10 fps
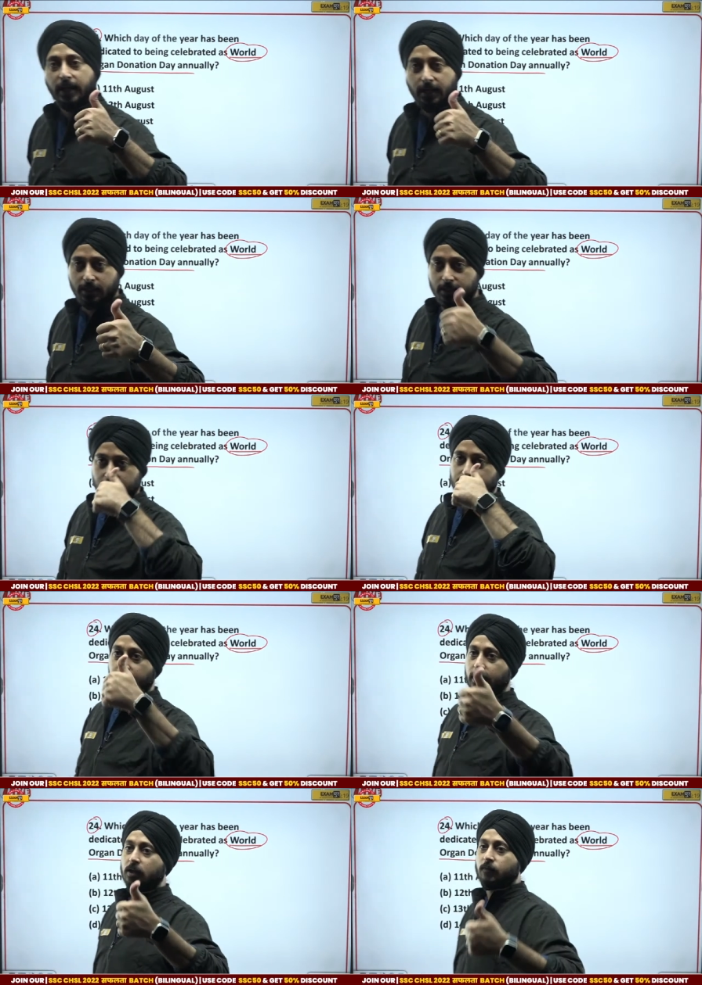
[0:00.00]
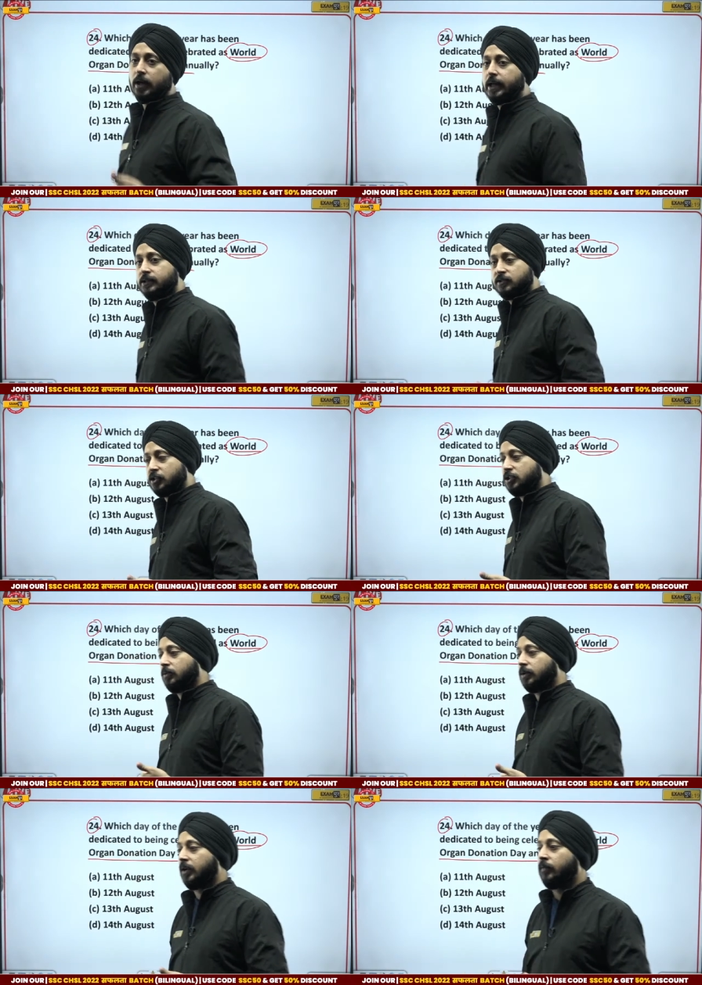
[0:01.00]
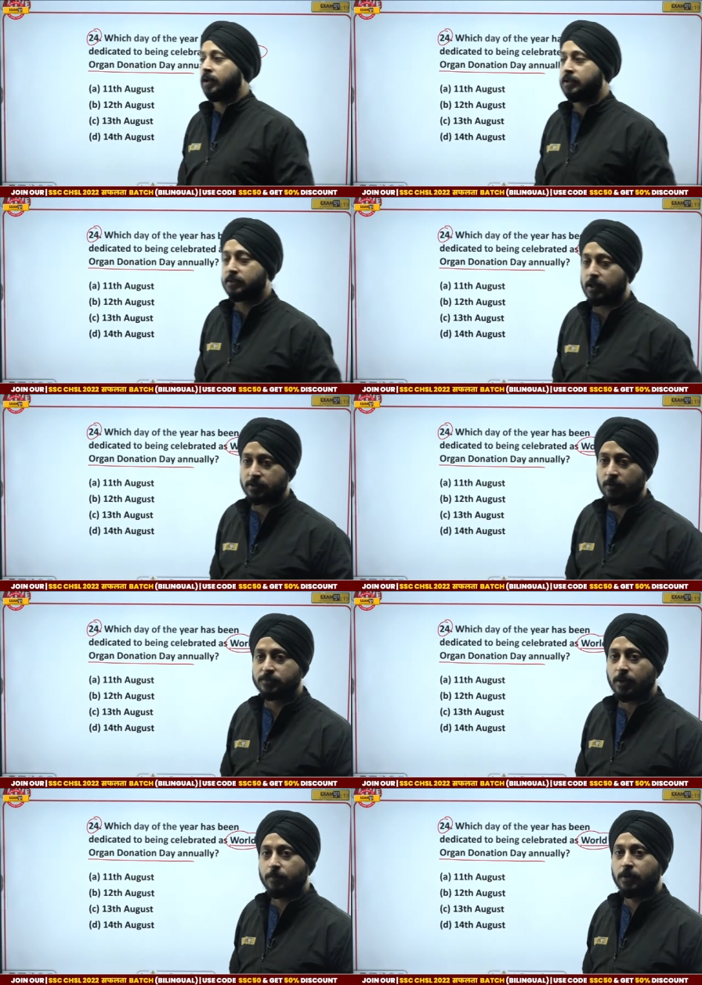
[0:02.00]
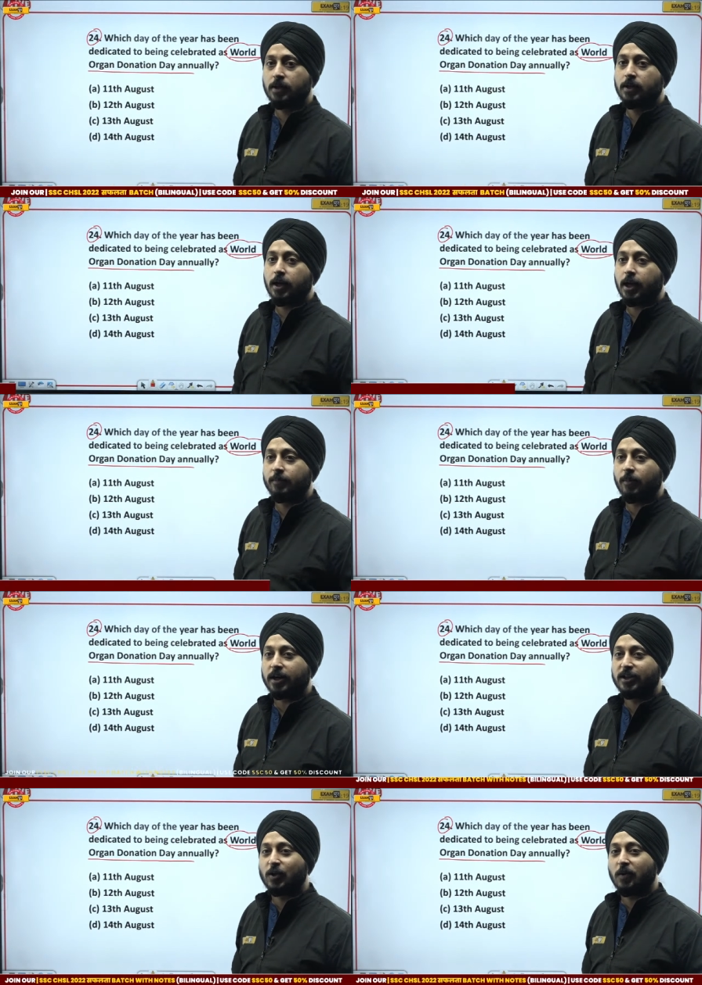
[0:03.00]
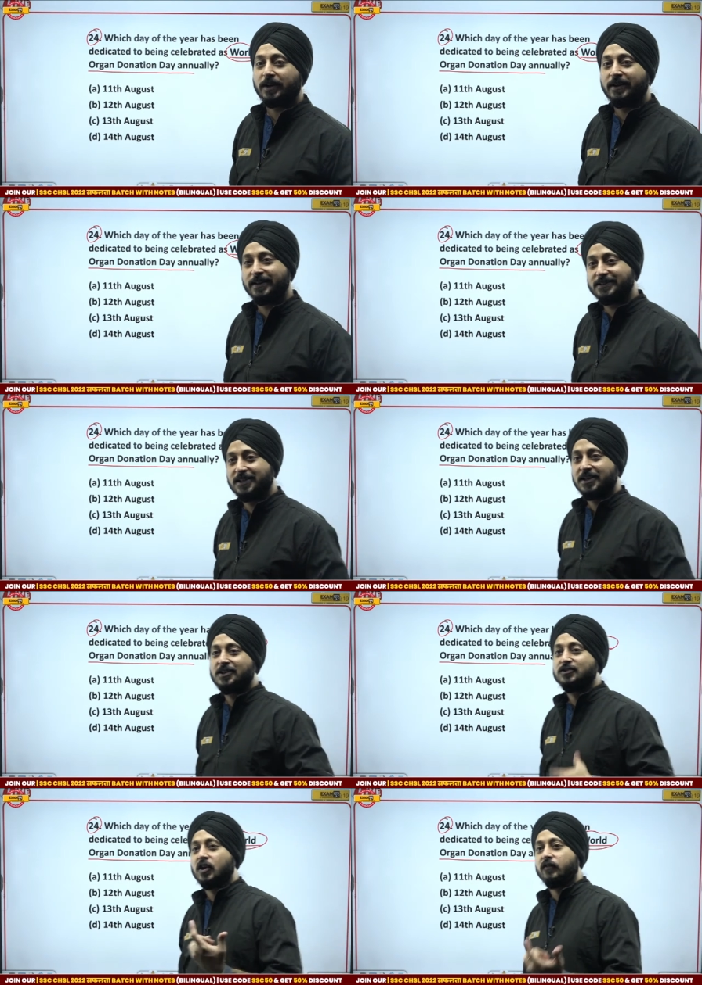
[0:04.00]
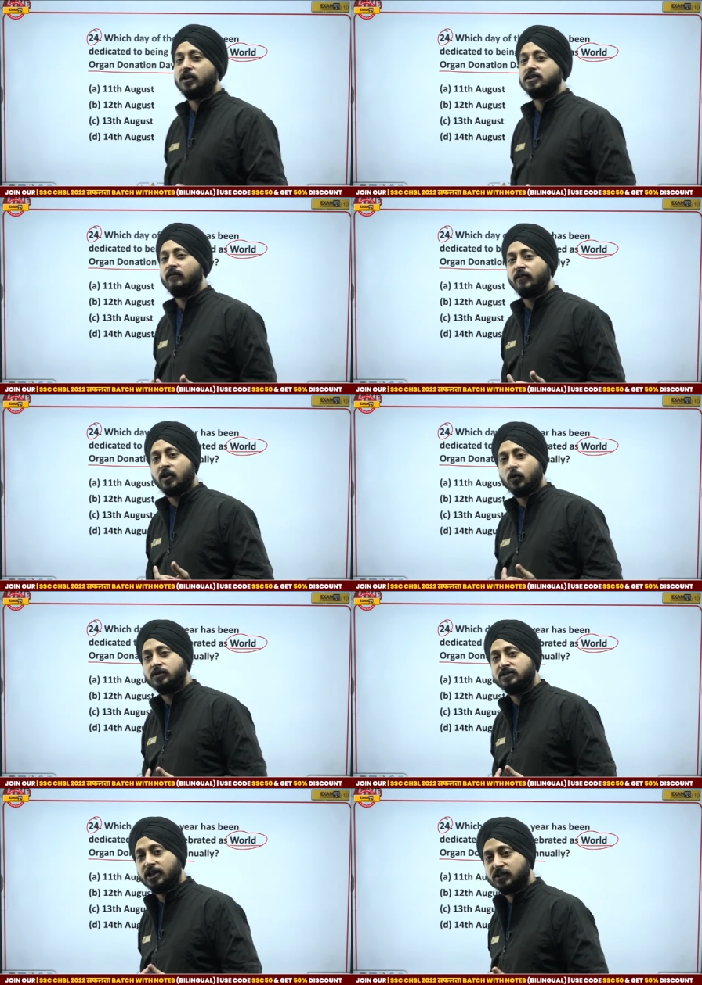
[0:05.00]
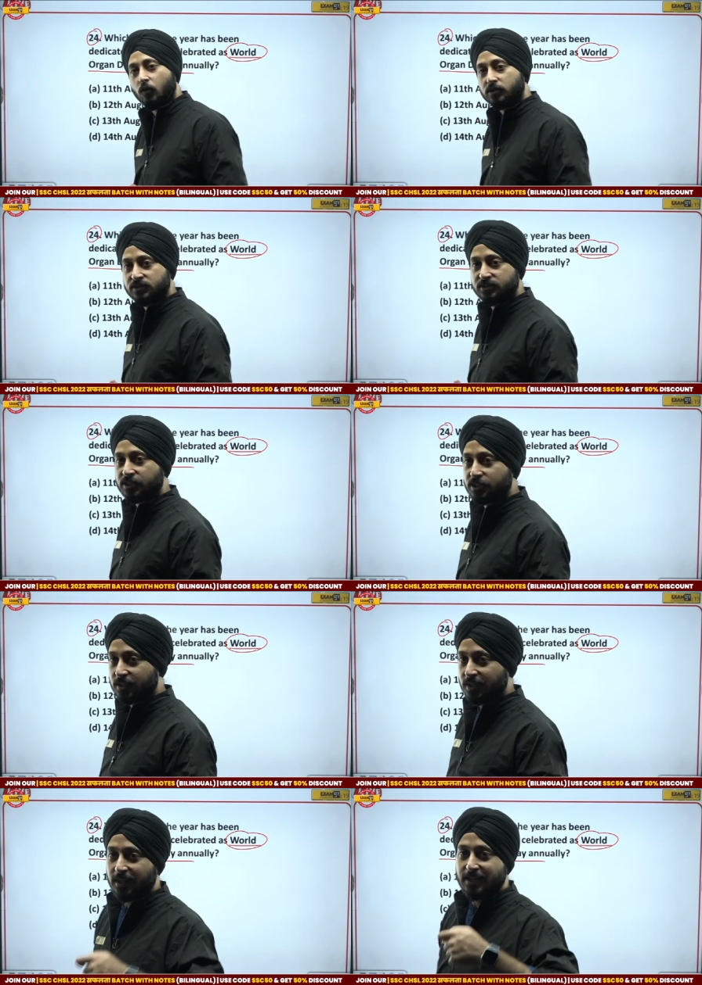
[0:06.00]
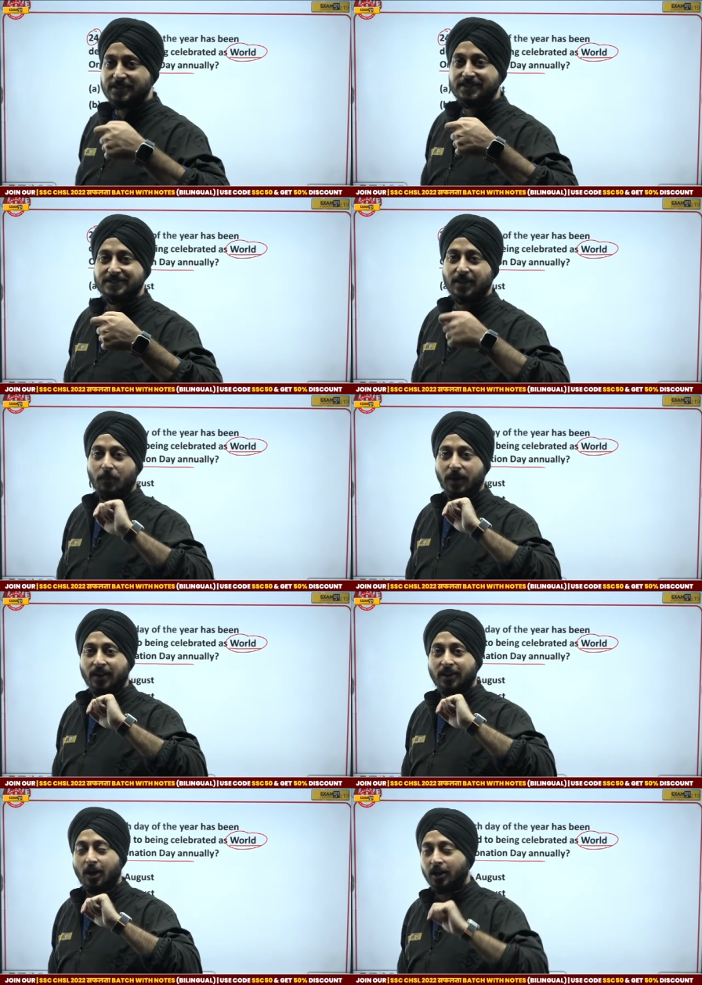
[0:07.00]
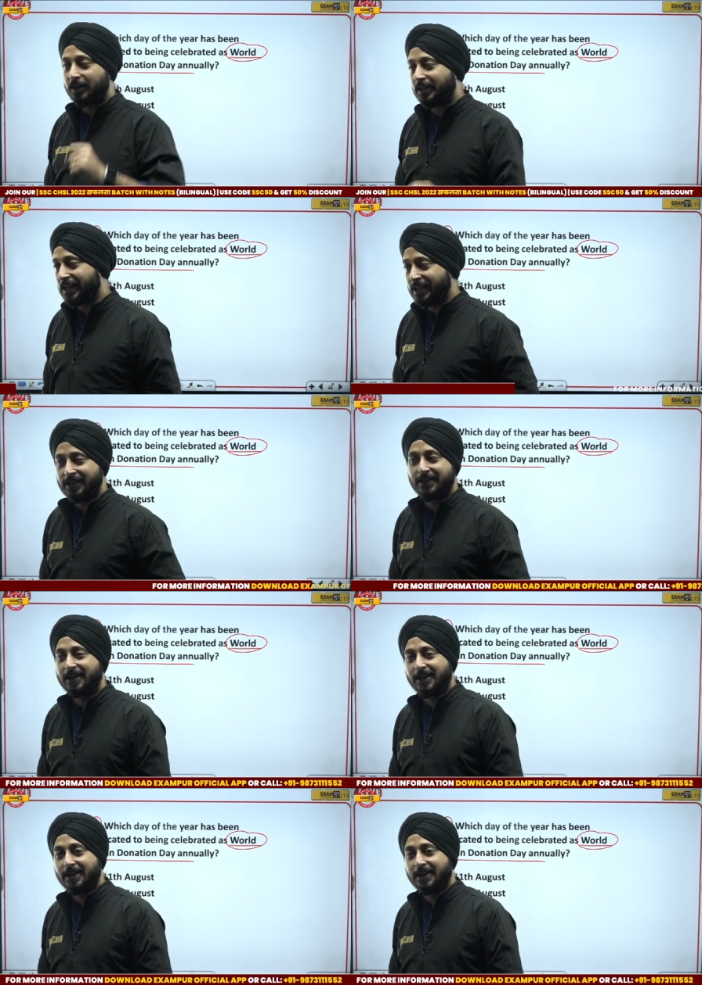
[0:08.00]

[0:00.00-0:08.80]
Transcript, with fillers: that. Thank you for liking the session, giving us a thumbs up and marking your attendance. So if you're someone who's just watching the session, sipping your tea